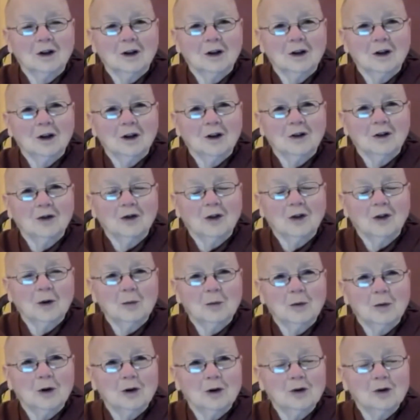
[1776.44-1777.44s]
if
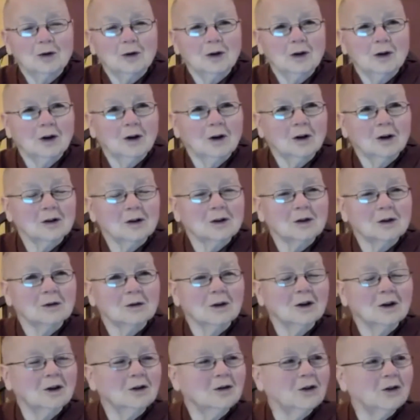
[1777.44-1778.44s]
I'm doing an
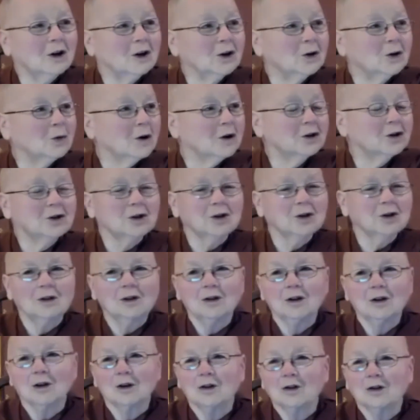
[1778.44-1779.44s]

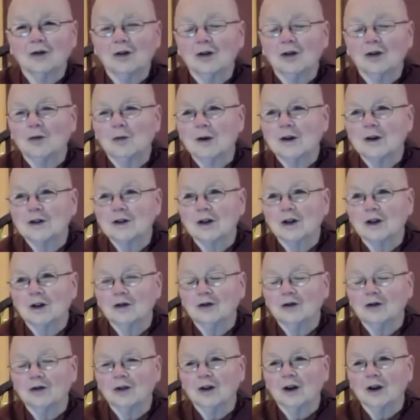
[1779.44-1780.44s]
evaluation of
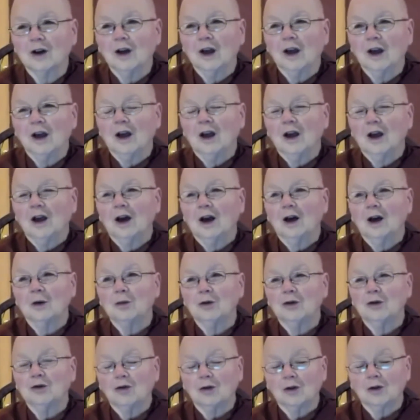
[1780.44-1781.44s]
myself
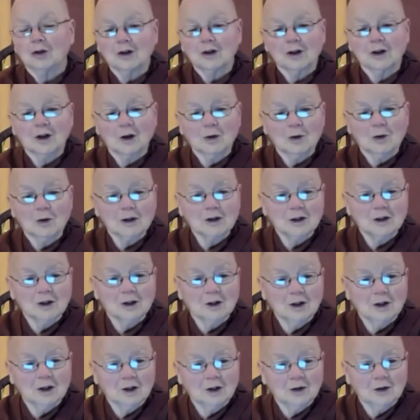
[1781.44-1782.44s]
before taking rest in
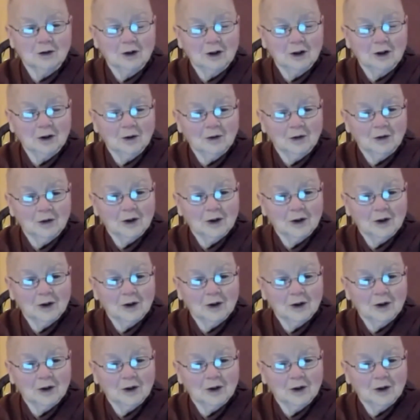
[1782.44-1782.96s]
the evening,